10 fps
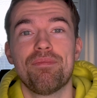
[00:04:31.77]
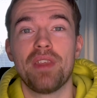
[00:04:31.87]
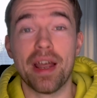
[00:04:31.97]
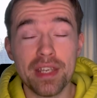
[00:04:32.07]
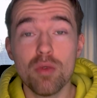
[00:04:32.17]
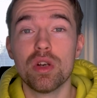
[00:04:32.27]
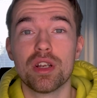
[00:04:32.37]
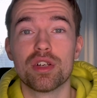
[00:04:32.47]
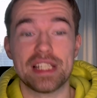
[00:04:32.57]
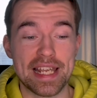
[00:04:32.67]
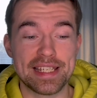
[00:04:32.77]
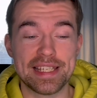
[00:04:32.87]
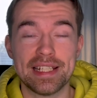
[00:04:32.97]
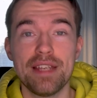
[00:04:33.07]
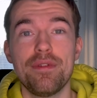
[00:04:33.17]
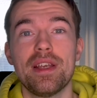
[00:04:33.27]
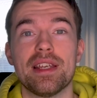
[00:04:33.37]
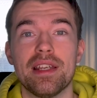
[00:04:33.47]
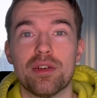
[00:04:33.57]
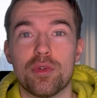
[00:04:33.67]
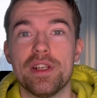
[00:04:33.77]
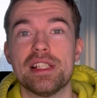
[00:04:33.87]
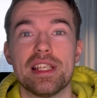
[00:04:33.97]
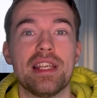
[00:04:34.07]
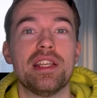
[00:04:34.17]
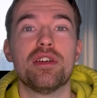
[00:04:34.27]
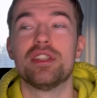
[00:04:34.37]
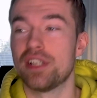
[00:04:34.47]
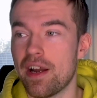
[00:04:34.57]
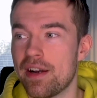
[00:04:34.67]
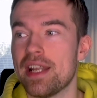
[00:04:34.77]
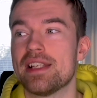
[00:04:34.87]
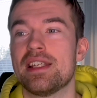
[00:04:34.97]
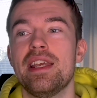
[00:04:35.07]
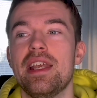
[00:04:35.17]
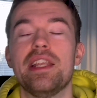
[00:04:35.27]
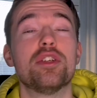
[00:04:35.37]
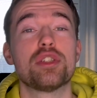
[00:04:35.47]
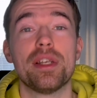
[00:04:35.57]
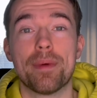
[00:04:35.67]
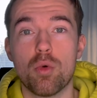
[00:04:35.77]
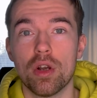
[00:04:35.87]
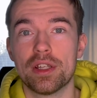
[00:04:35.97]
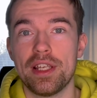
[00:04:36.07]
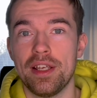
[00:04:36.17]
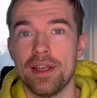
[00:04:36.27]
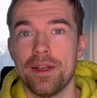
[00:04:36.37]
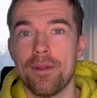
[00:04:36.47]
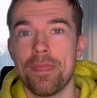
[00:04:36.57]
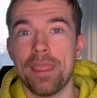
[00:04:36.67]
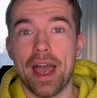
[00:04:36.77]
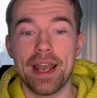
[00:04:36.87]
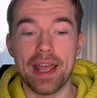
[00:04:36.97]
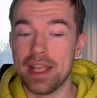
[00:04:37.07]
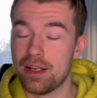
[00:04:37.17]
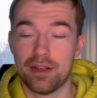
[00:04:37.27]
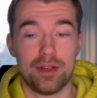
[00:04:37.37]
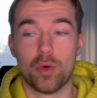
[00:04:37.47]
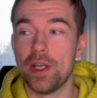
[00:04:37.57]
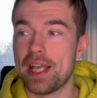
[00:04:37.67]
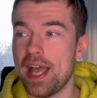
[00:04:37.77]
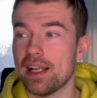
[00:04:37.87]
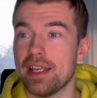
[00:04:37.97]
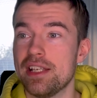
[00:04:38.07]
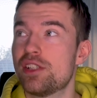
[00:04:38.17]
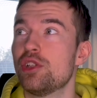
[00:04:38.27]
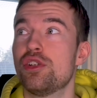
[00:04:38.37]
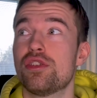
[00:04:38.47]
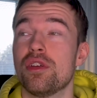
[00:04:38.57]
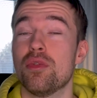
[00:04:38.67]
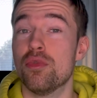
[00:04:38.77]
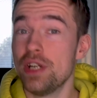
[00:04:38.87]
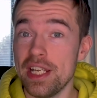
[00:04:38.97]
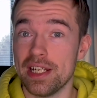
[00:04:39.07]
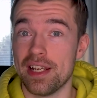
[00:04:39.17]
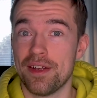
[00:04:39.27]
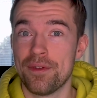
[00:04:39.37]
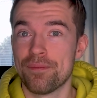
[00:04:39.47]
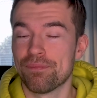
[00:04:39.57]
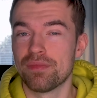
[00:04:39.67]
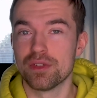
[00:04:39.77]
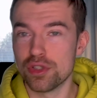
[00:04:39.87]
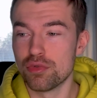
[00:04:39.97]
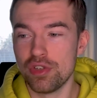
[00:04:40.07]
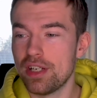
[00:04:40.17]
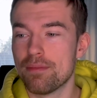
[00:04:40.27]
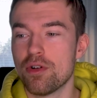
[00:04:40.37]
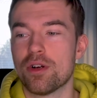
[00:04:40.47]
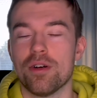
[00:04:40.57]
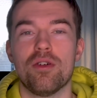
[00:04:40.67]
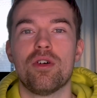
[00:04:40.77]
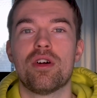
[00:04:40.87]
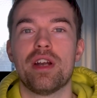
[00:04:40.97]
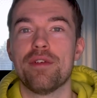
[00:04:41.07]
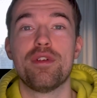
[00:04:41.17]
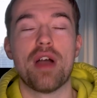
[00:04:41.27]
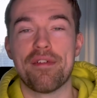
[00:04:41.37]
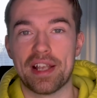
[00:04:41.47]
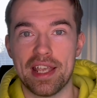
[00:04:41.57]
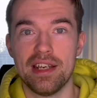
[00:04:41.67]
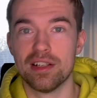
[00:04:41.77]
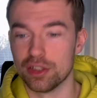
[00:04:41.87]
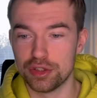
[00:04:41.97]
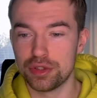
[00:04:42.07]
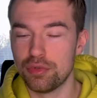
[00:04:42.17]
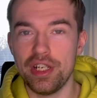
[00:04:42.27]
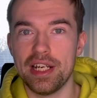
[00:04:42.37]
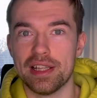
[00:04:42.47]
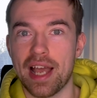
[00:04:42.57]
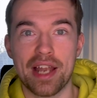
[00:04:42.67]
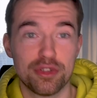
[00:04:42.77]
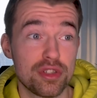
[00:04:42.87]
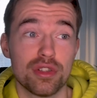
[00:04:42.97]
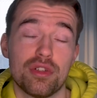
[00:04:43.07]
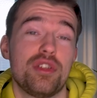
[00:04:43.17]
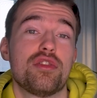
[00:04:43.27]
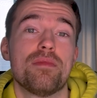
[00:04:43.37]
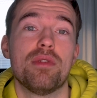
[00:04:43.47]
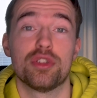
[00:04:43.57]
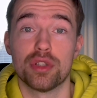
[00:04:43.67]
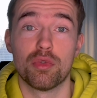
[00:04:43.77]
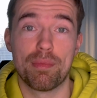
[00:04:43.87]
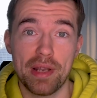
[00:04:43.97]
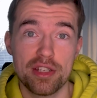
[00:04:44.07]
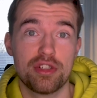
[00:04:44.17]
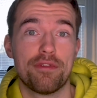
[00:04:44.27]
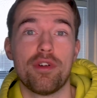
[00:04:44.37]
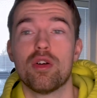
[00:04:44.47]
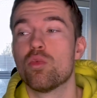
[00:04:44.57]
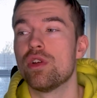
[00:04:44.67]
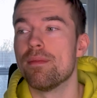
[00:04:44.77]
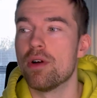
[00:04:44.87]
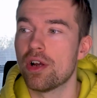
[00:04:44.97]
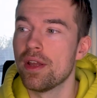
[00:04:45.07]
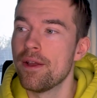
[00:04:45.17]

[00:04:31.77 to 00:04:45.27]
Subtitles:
and you will notice a significant increase in your tiredness, in your sleep quality. And a quick hack is to just read. Just read a book, or if you have a Kindle, just read it and just not use a book. So replace your phone with a book.